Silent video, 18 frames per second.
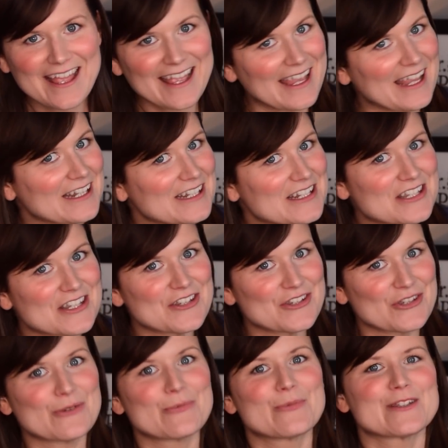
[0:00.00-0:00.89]
into
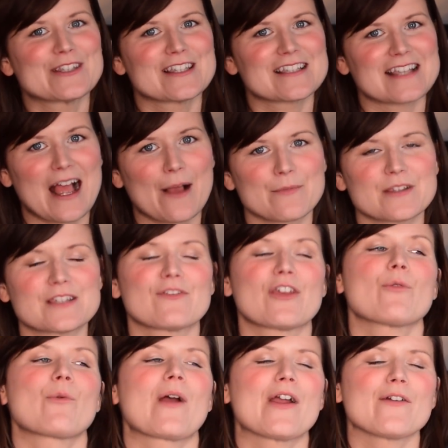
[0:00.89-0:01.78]
Jupiter's
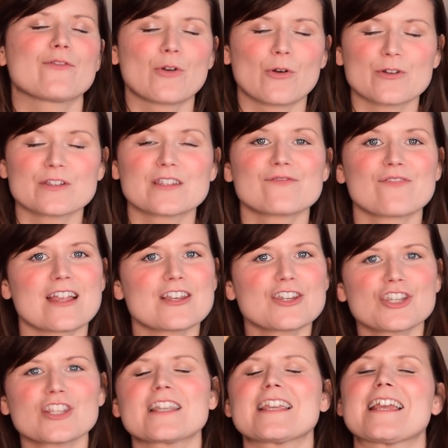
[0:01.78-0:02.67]
atmosphere, where of course
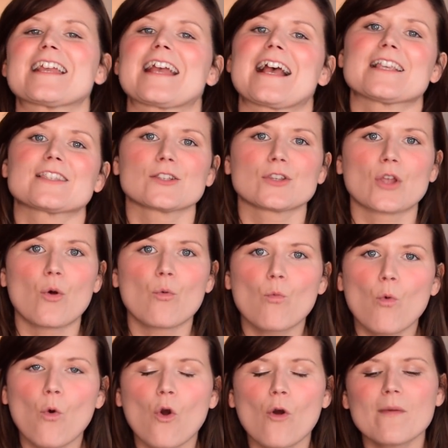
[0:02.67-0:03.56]
eventually it gets a lot
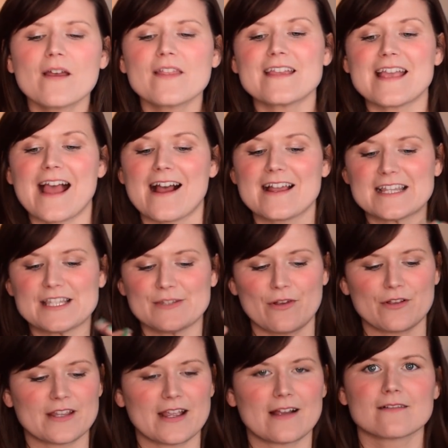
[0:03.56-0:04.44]
warmer, the ice
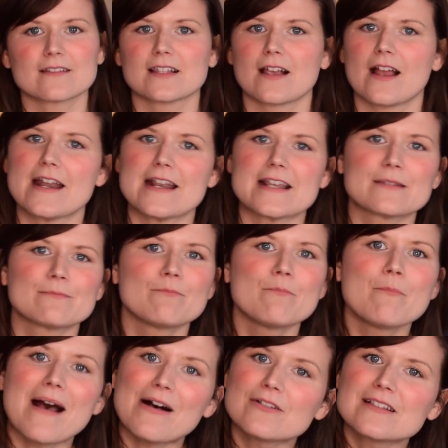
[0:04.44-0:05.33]
around the outside is
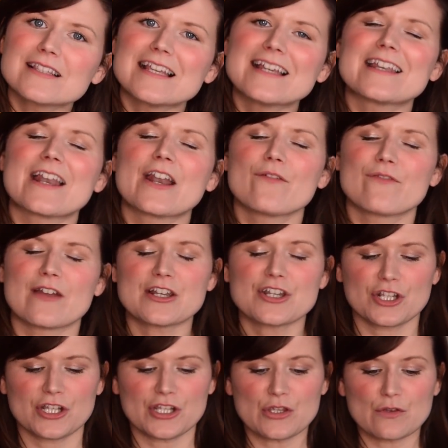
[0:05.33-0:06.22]
melted, and
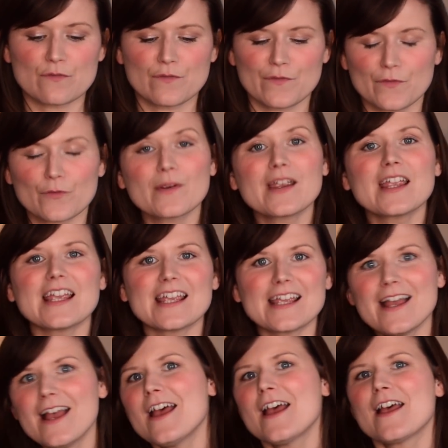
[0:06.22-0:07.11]
eventually you
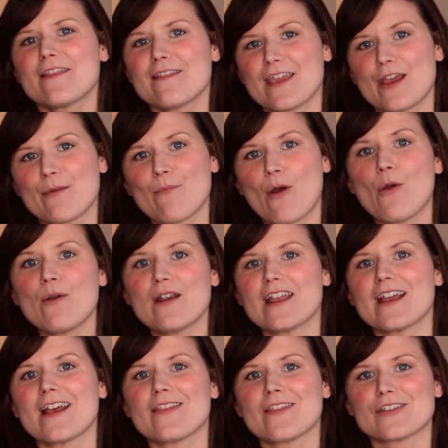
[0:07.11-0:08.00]
free the
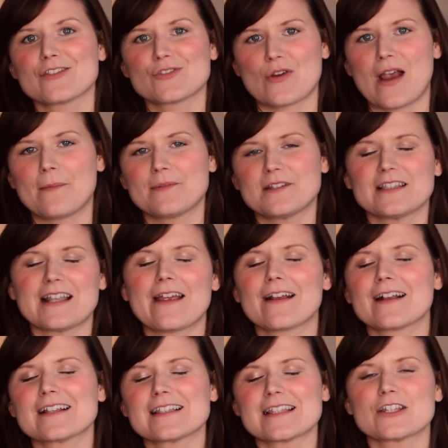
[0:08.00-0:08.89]
ammonia that's trapped in
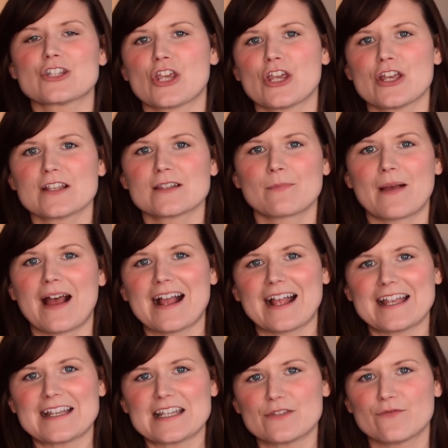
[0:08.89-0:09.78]
there because it turns back
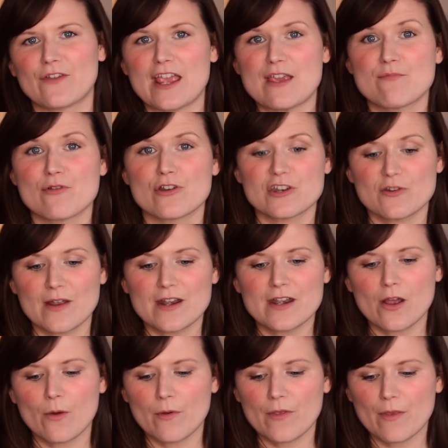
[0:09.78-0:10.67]
into vapor, and you
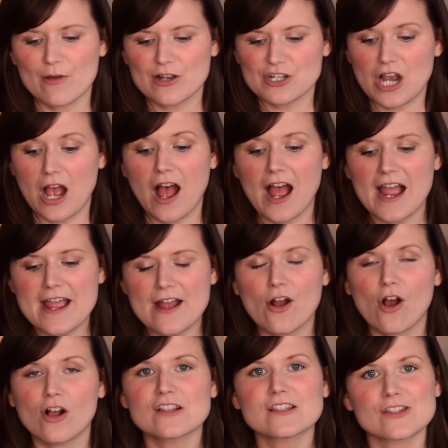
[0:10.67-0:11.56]
end up with a much higher
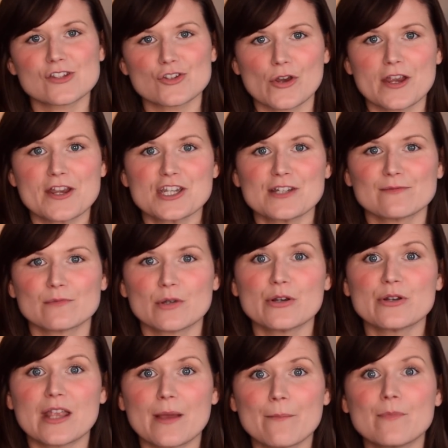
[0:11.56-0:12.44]
concentration of
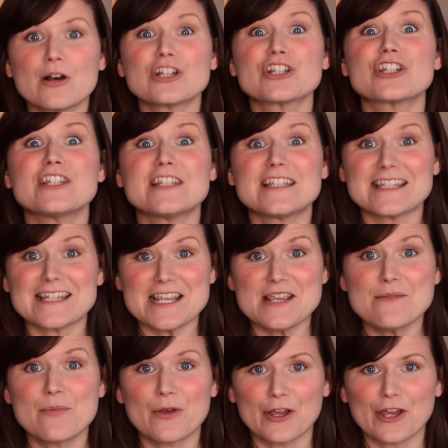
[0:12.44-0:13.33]
ammonia much
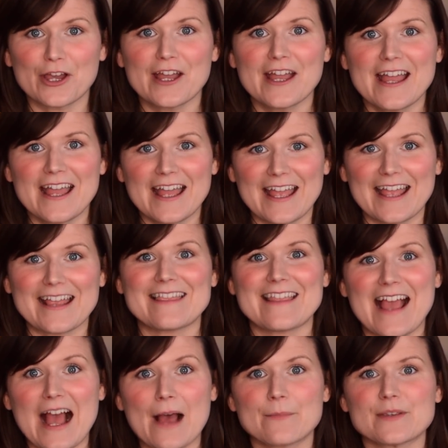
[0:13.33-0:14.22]
deeper in
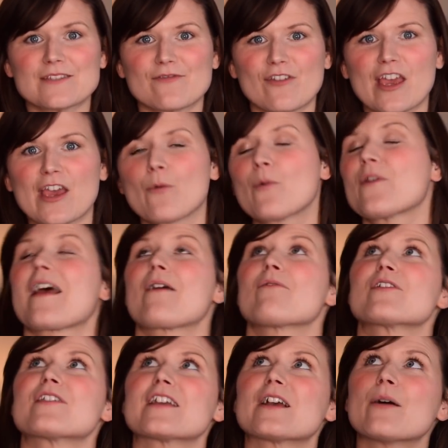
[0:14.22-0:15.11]
the atmosphere, with
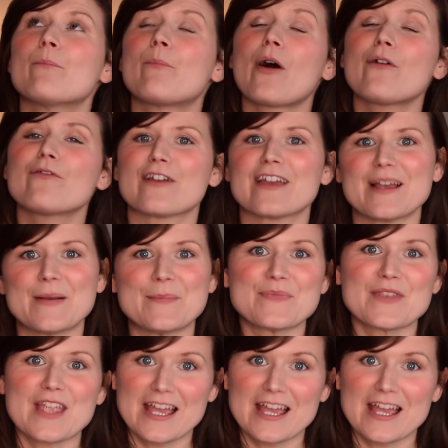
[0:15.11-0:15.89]
everything above it